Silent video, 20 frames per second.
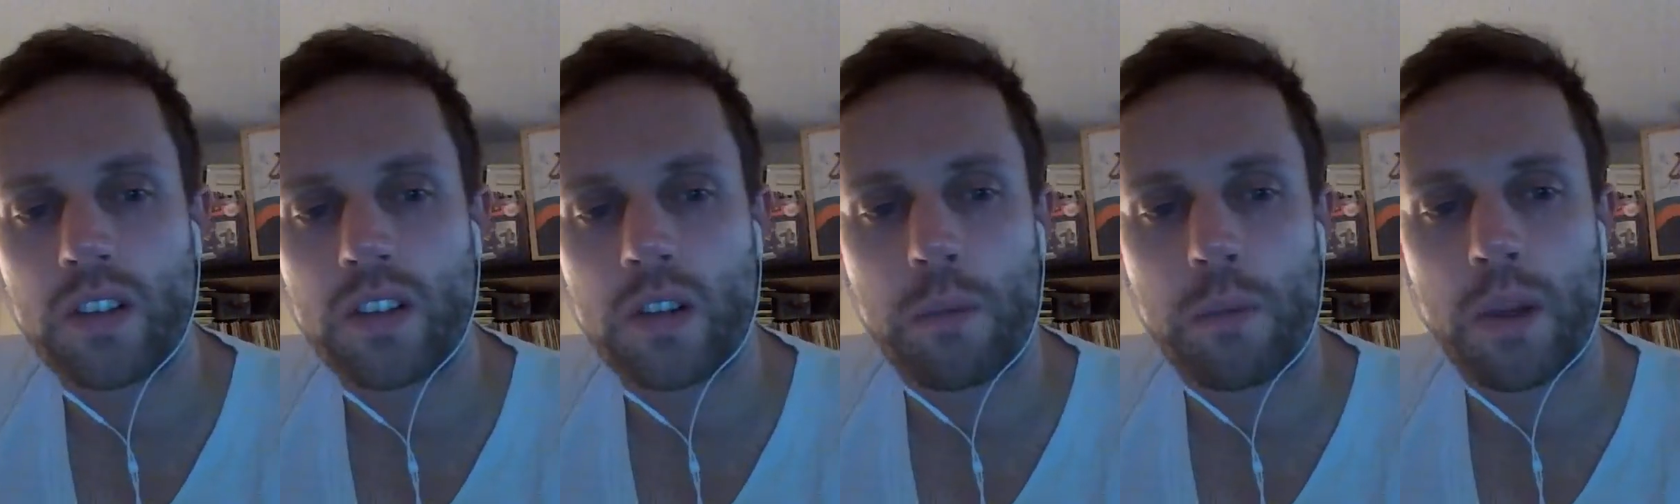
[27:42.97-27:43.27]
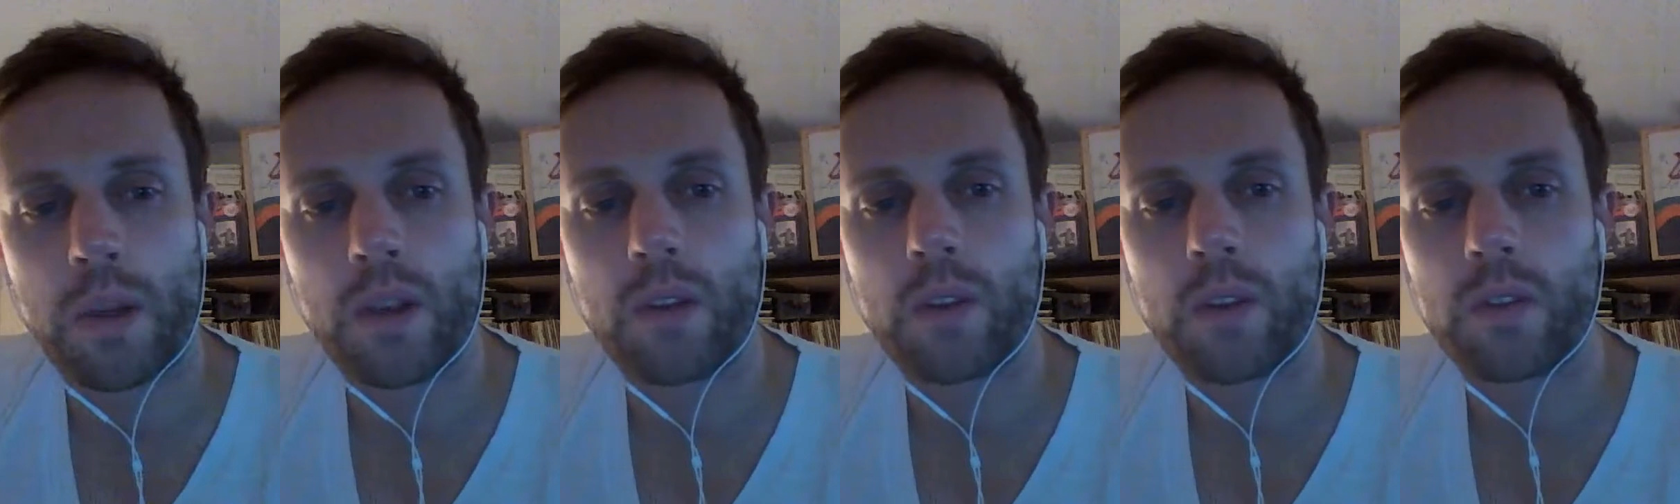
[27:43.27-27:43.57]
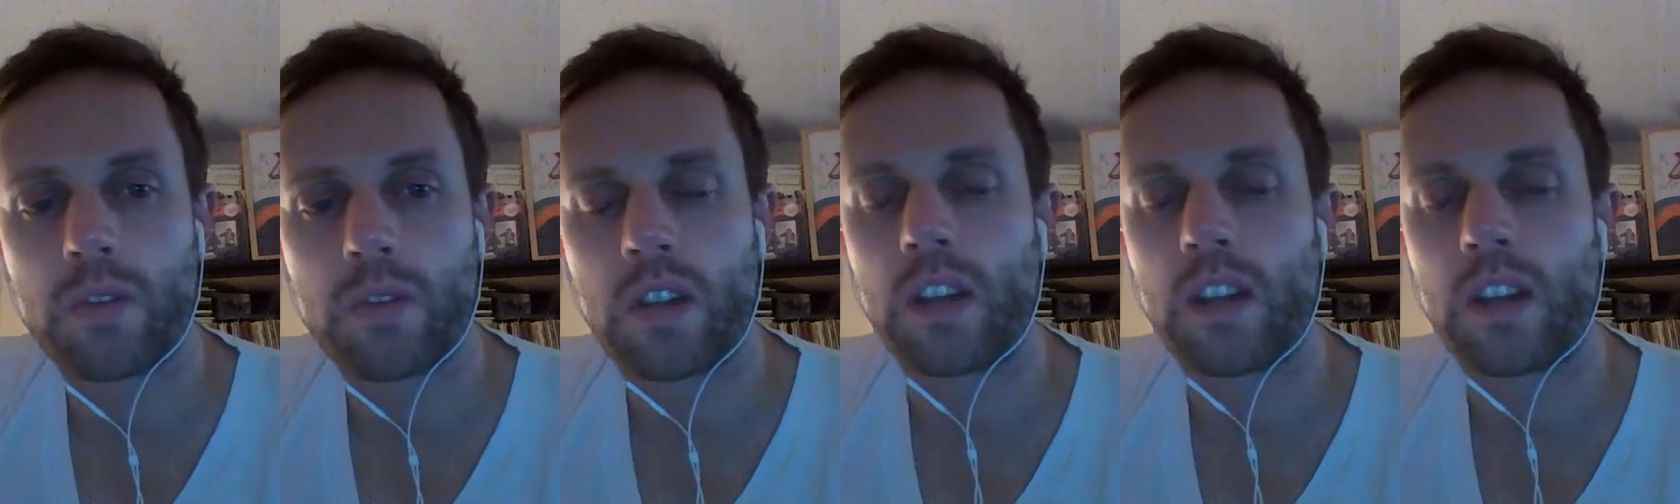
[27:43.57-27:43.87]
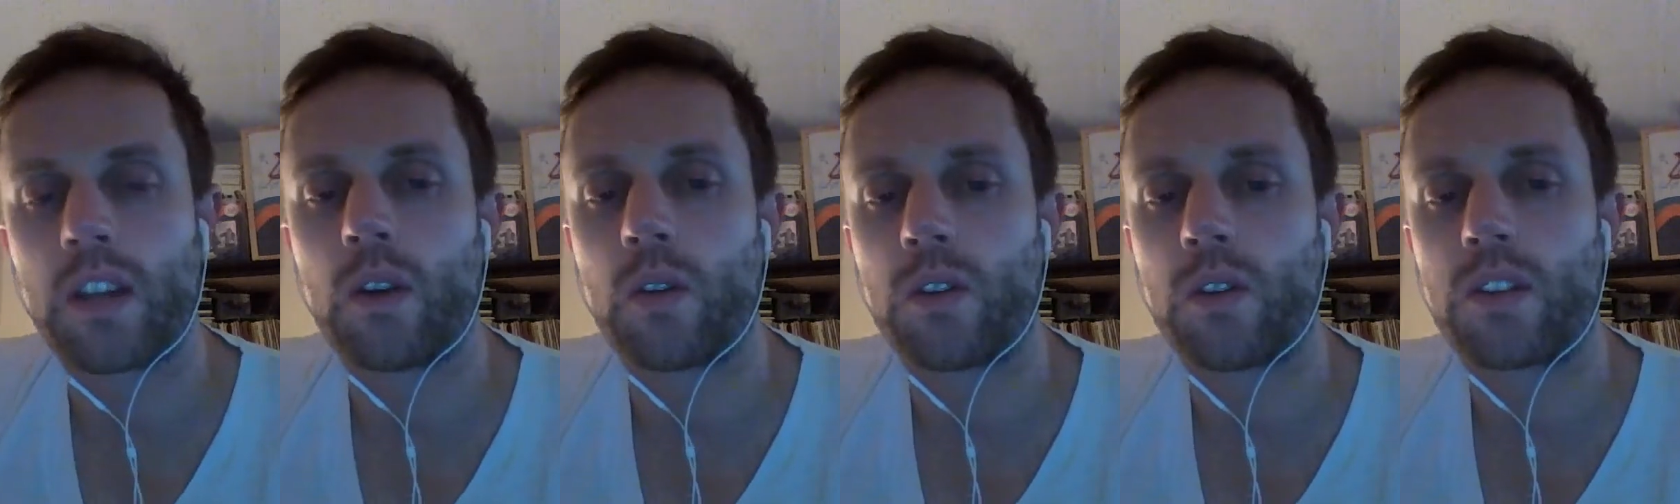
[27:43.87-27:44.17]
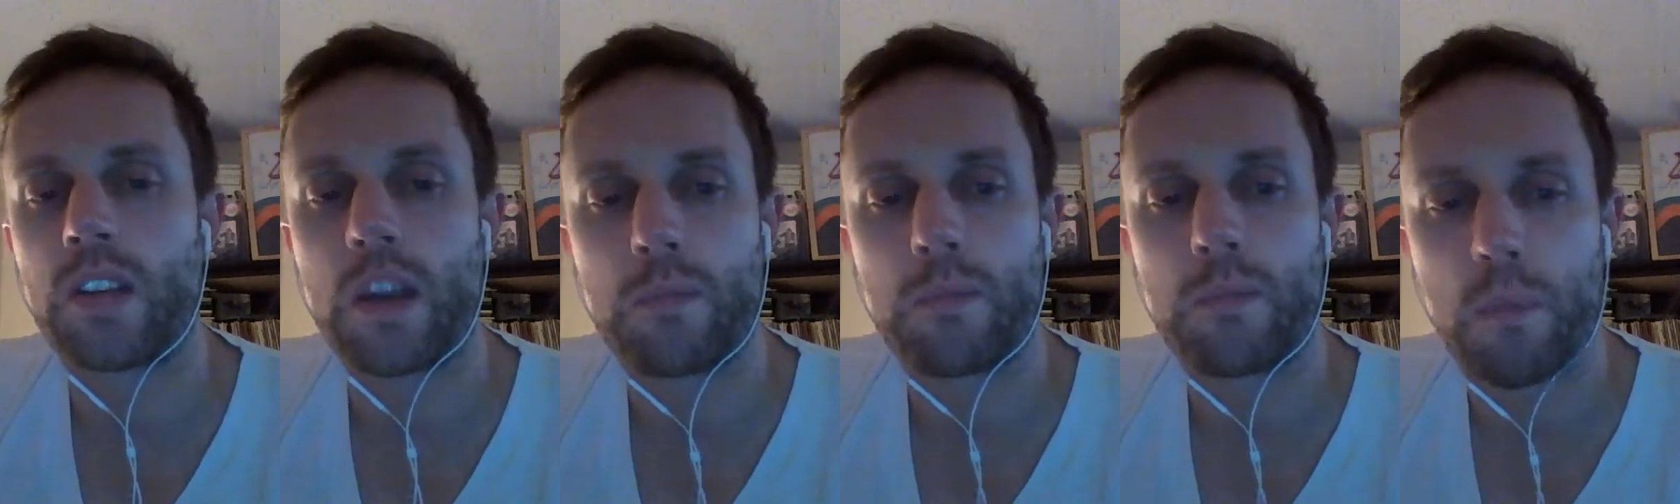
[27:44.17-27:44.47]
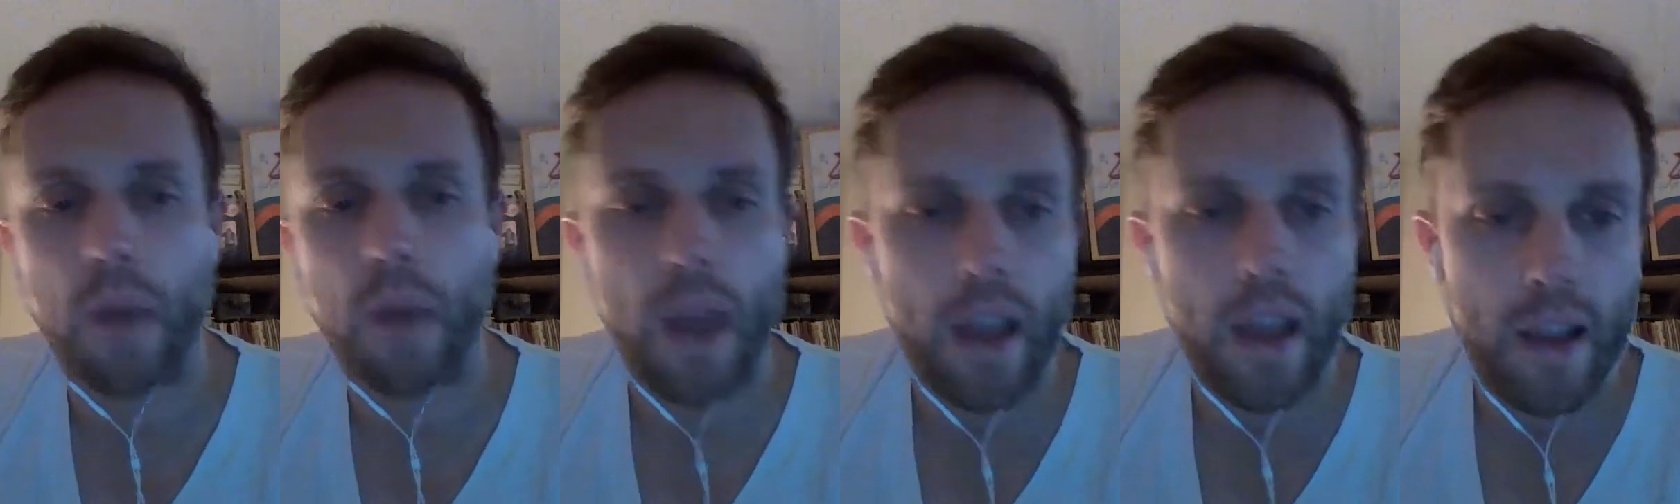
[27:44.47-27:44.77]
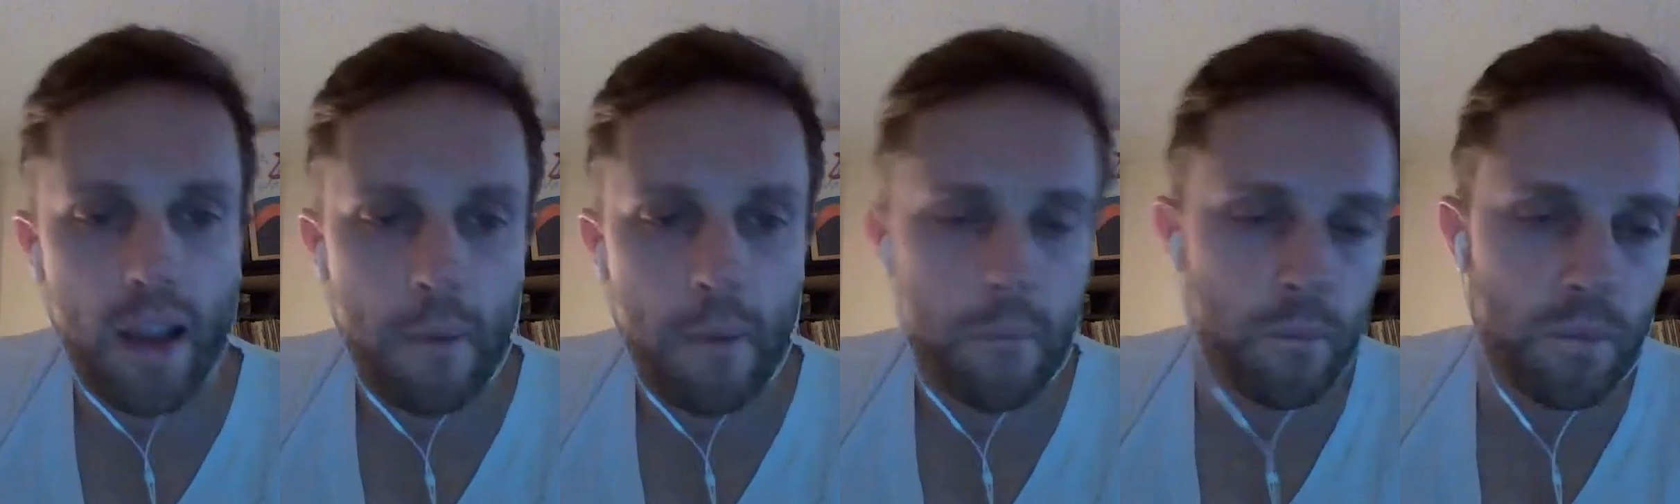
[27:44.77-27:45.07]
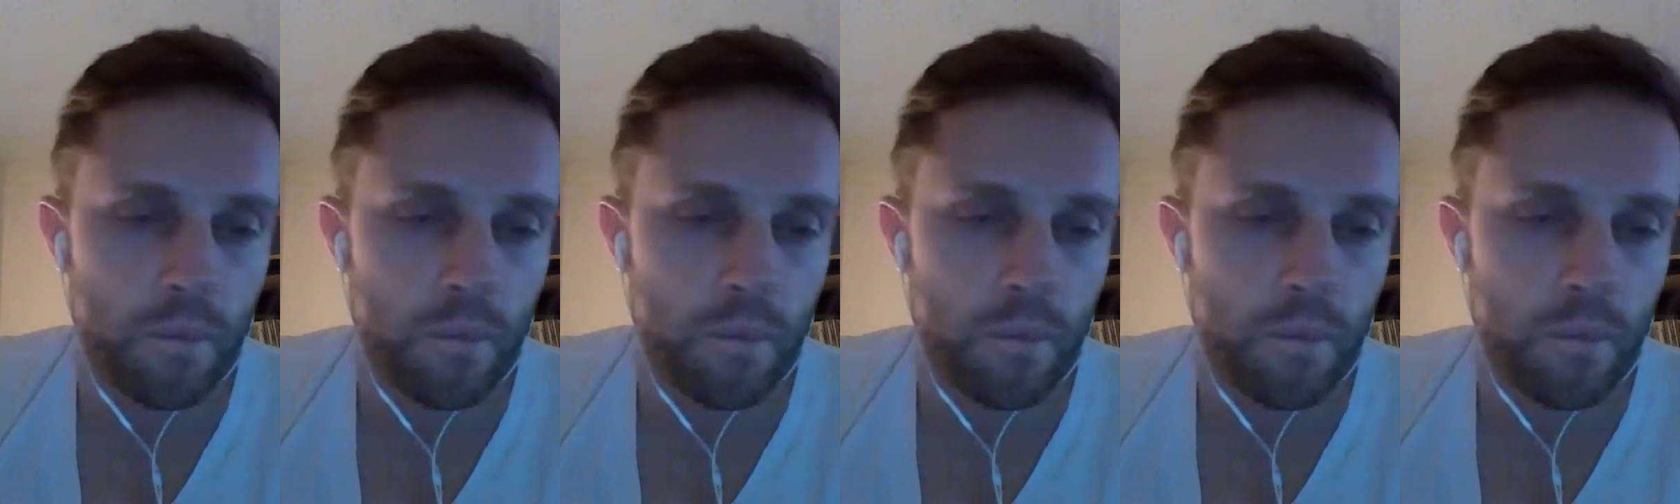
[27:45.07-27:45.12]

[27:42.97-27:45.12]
and the Bills, and they go to Tampa Bay.